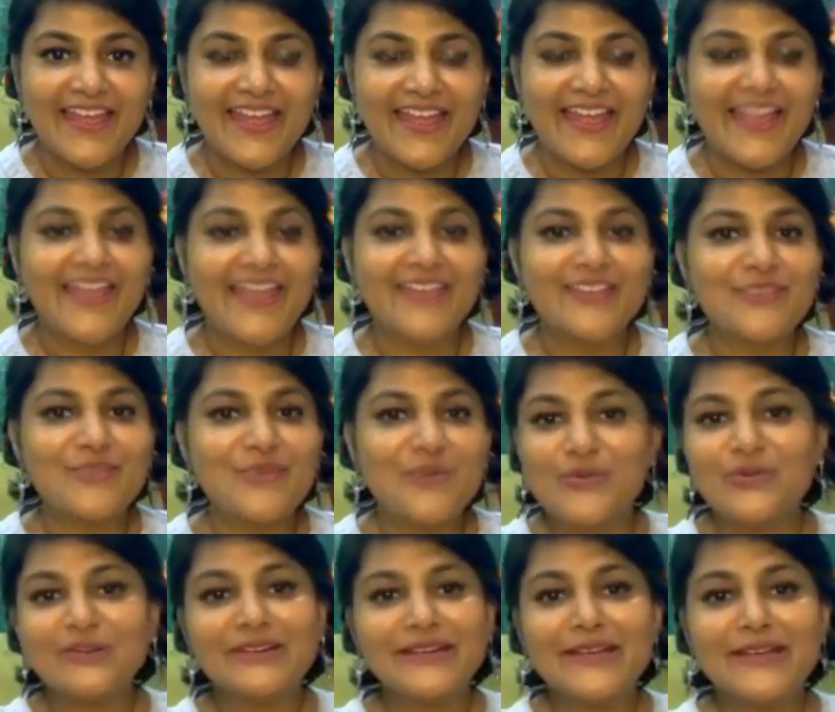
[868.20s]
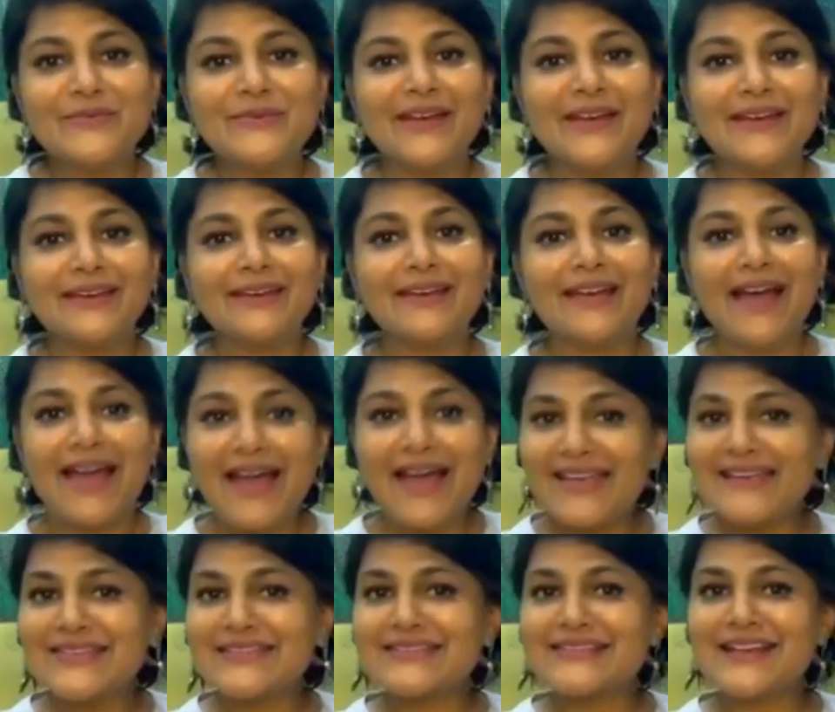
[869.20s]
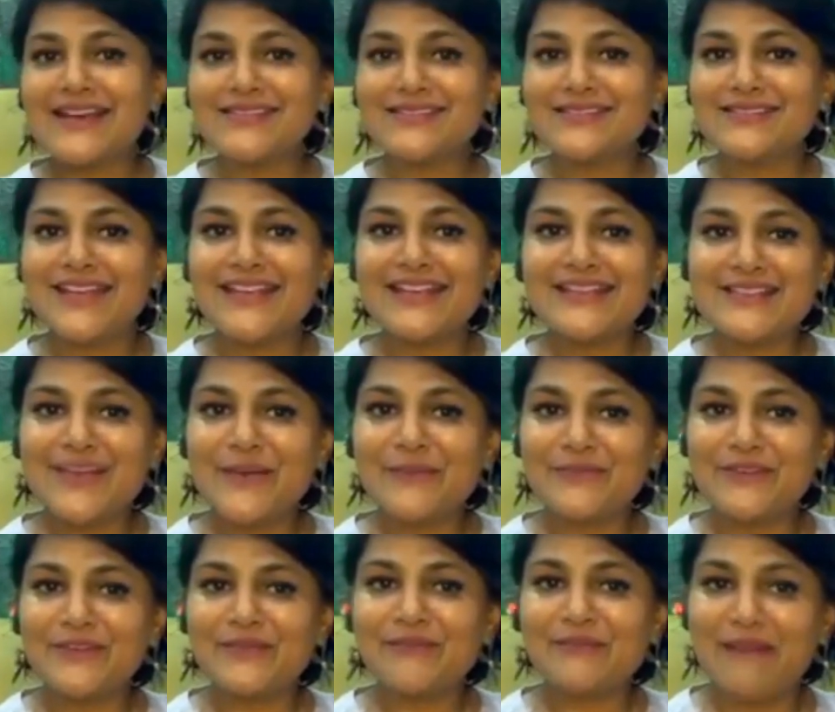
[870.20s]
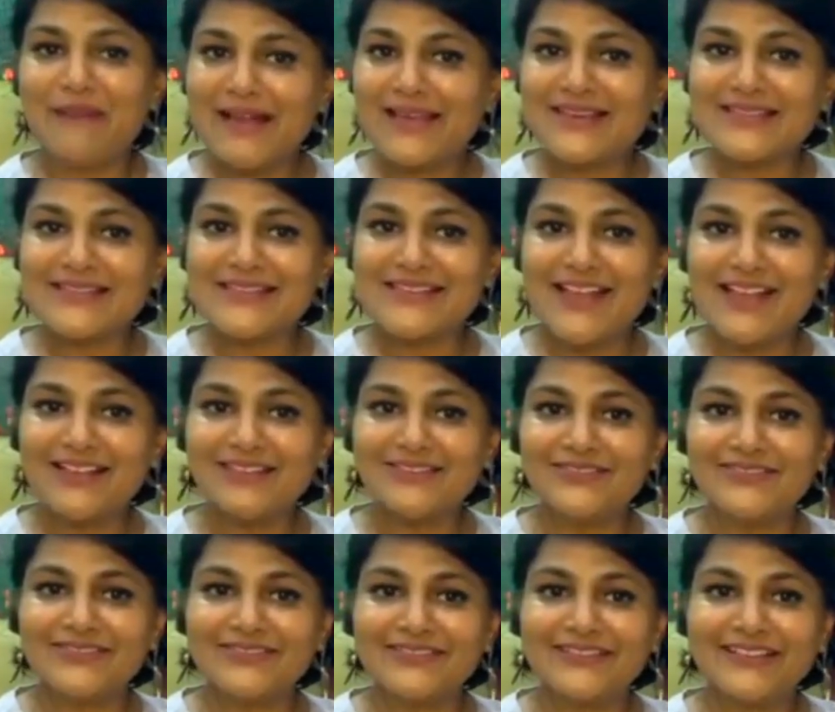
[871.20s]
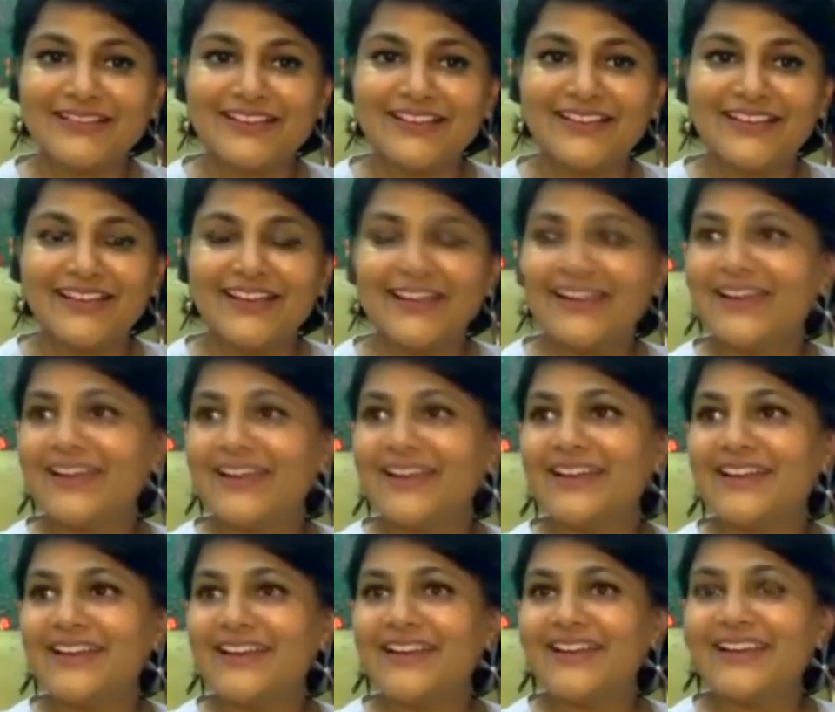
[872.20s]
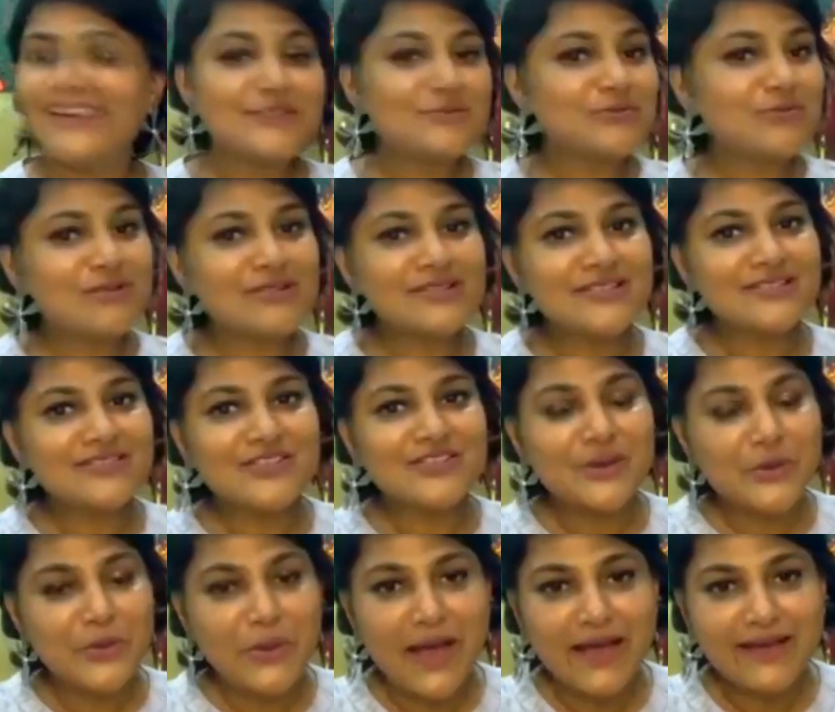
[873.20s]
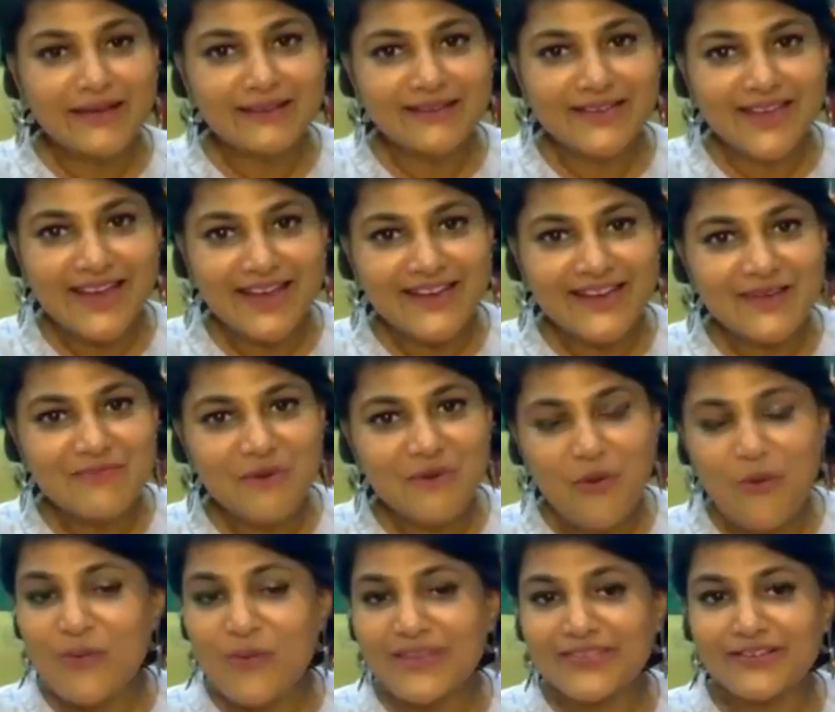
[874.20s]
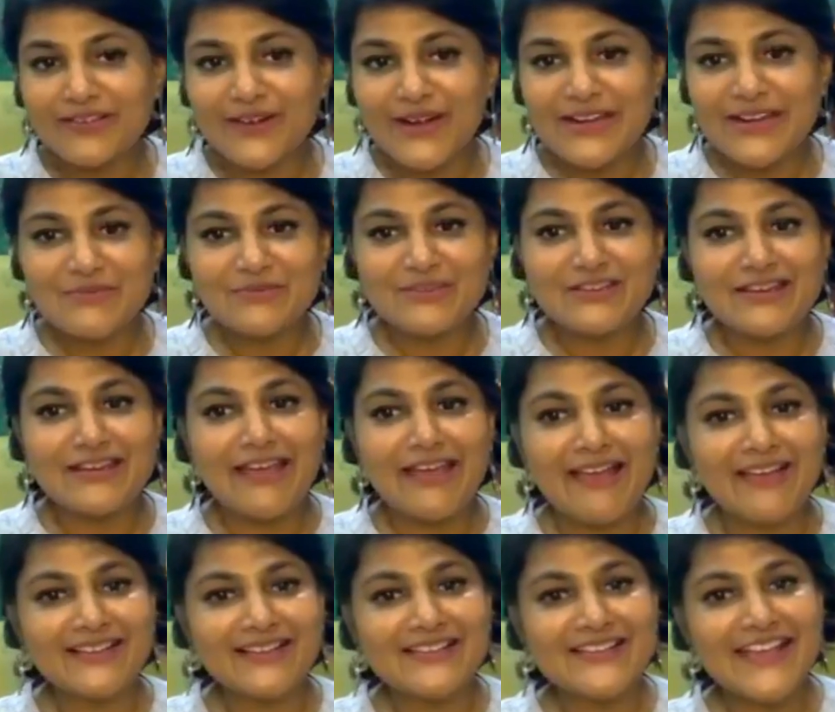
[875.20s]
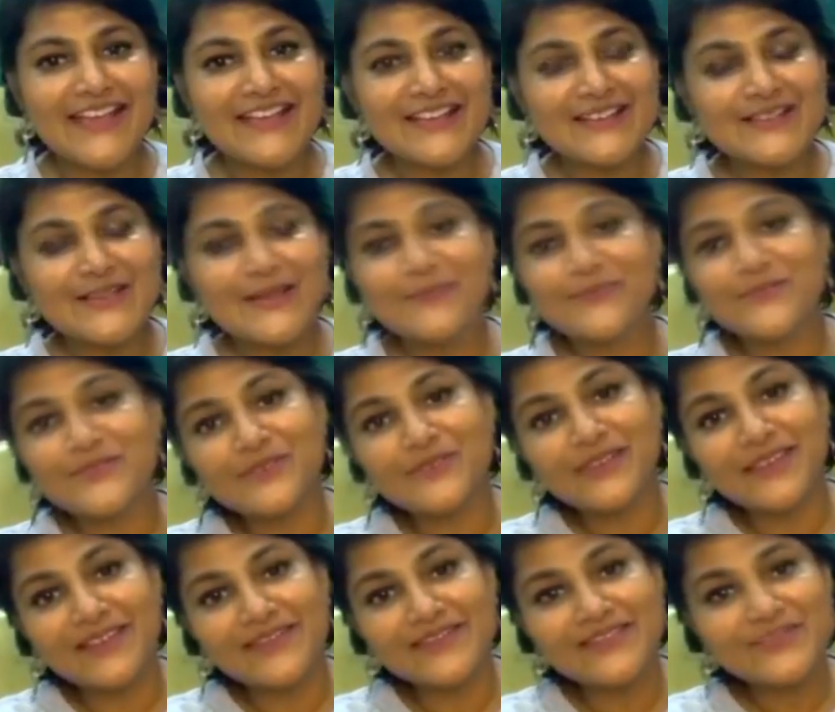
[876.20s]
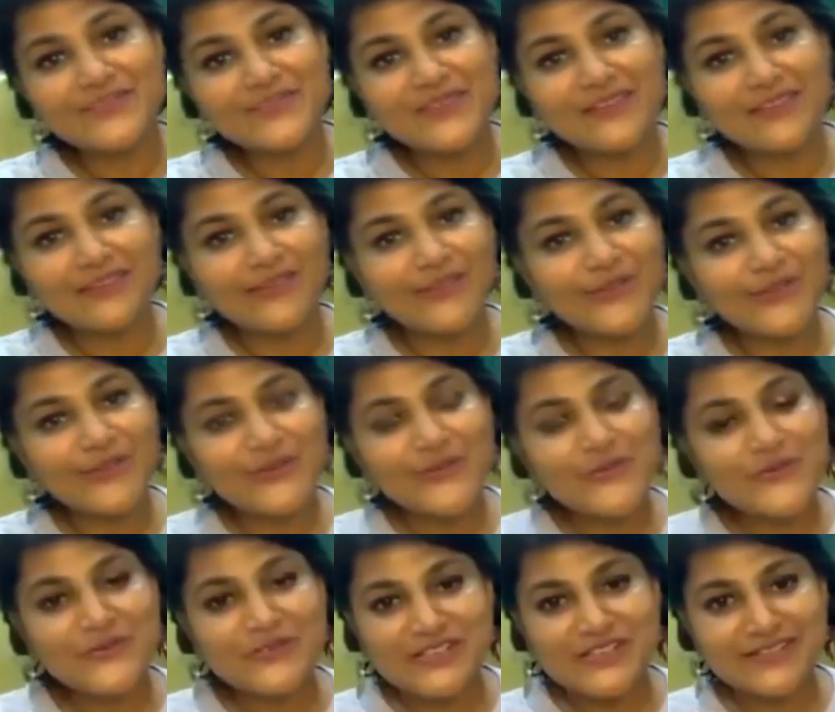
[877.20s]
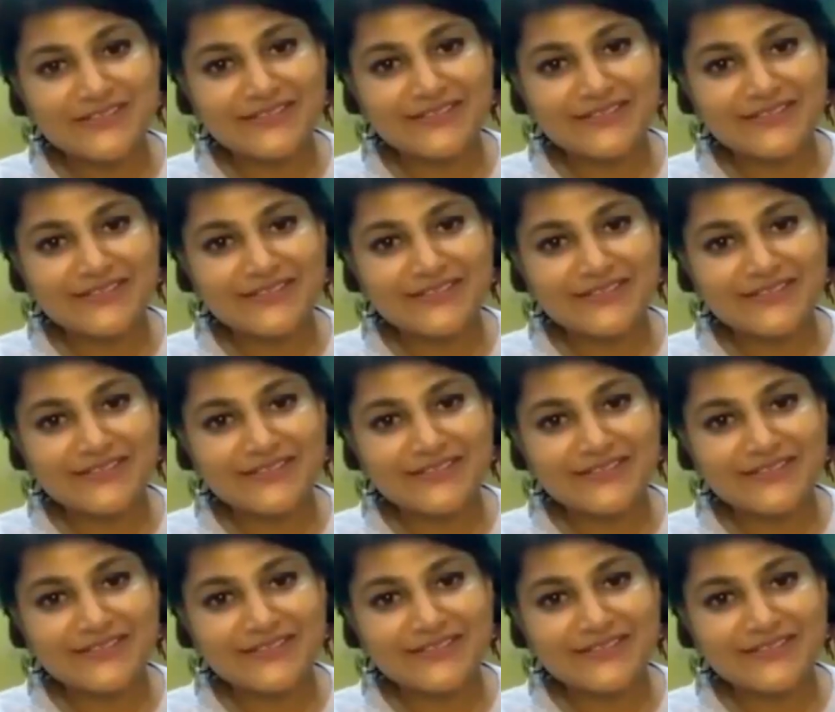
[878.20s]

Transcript: And only when I started accepting myself, it wasn't required anymore whether anybody else accepts or loves me or not.